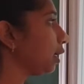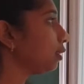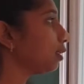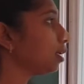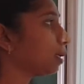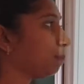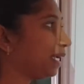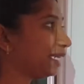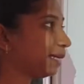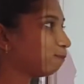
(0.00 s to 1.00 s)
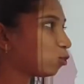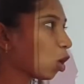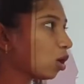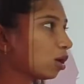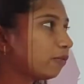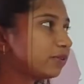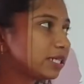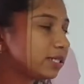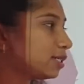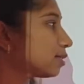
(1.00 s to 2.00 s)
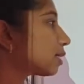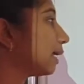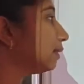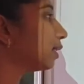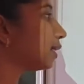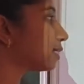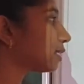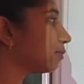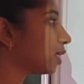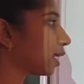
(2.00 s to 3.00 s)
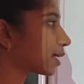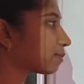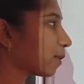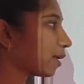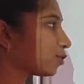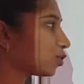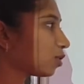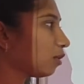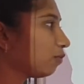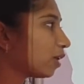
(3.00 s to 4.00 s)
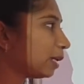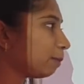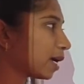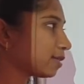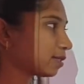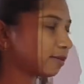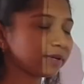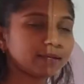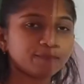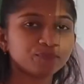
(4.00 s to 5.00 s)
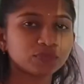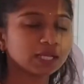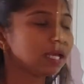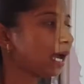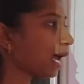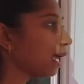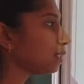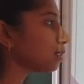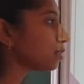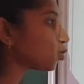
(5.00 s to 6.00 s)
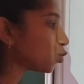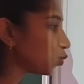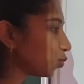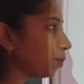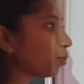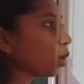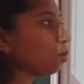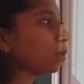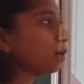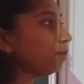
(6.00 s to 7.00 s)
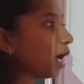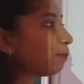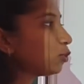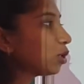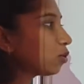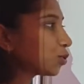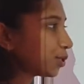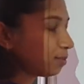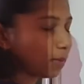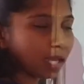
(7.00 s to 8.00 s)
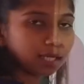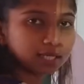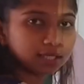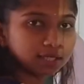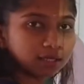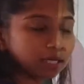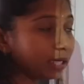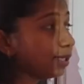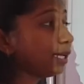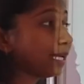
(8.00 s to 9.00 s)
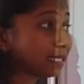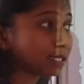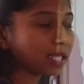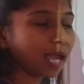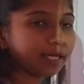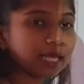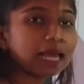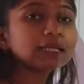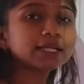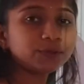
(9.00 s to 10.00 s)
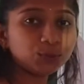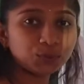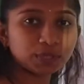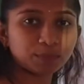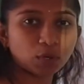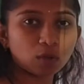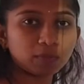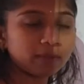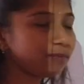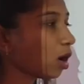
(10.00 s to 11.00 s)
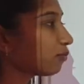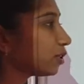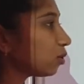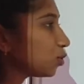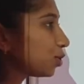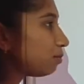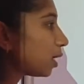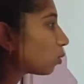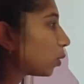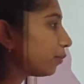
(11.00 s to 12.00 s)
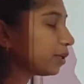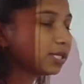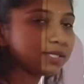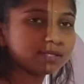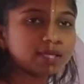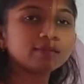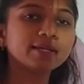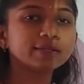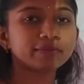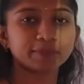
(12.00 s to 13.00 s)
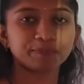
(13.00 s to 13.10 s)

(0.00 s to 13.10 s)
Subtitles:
in the repeating block of digits in the decimal expansion of 1 by 7? I'll just do the problem up to the question mark. In the next slide, I'll continue the problem up to the question mark, whatever is there by 1.